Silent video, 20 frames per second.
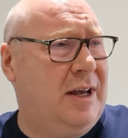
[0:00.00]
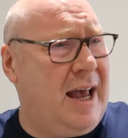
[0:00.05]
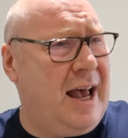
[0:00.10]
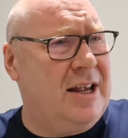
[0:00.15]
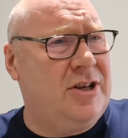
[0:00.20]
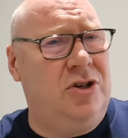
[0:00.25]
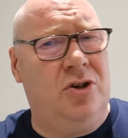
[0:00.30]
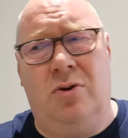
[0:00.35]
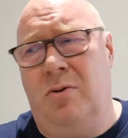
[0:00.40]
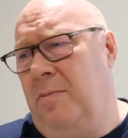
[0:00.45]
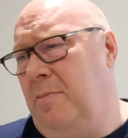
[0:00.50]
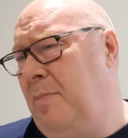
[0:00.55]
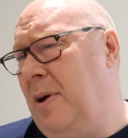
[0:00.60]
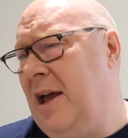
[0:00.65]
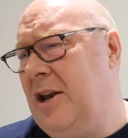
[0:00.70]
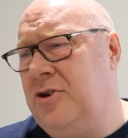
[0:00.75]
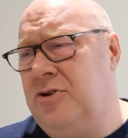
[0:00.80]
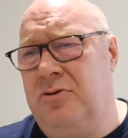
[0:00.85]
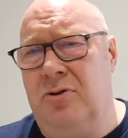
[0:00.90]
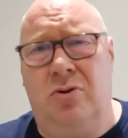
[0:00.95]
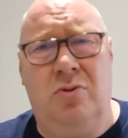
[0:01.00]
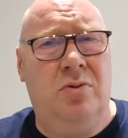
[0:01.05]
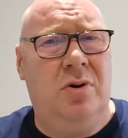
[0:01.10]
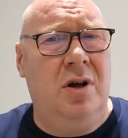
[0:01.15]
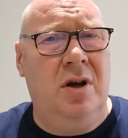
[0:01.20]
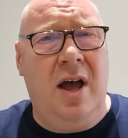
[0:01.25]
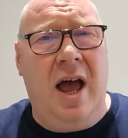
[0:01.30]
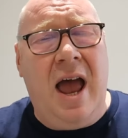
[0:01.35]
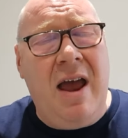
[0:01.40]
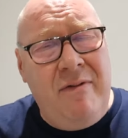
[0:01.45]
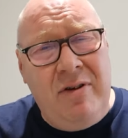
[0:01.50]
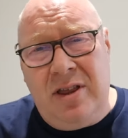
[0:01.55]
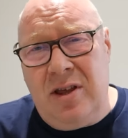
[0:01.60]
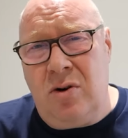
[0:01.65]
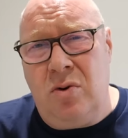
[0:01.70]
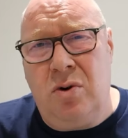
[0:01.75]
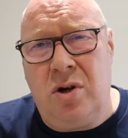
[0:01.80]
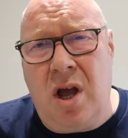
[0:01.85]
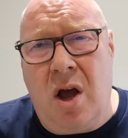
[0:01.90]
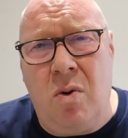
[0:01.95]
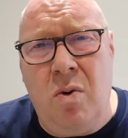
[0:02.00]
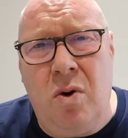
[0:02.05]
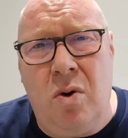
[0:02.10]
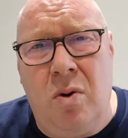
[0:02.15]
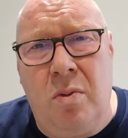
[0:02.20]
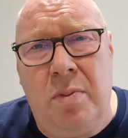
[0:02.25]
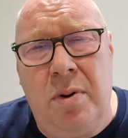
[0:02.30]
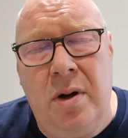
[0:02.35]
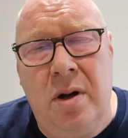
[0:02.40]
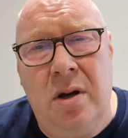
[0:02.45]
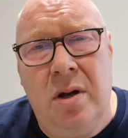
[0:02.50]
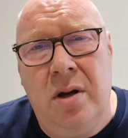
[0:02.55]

gas up, petrol. Everything will go up.